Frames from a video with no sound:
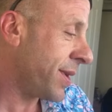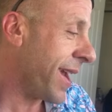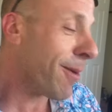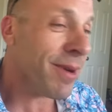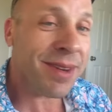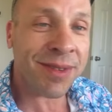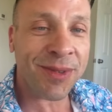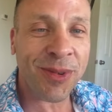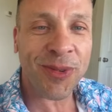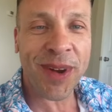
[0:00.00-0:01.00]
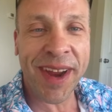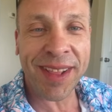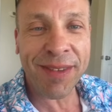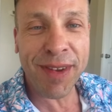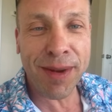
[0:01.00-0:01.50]
we ain't
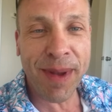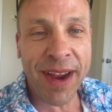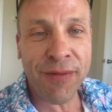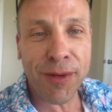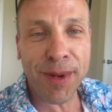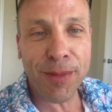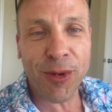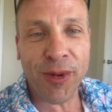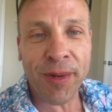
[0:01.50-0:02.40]
living in a bathroom no more.